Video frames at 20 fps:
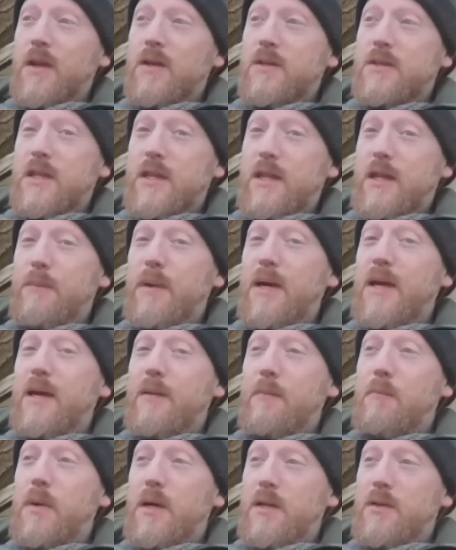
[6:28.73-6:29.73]
So they're
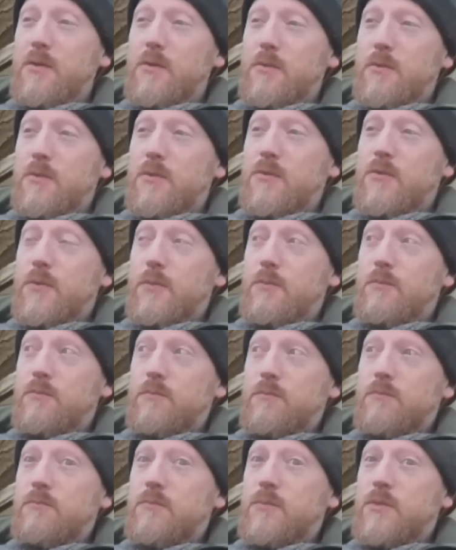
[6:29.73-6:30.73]
making bundles from
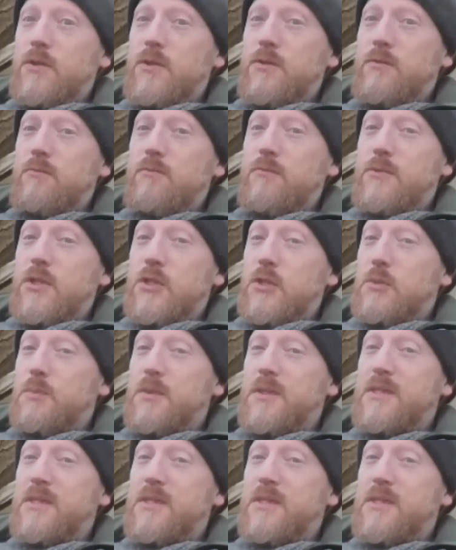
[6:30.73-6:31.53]
just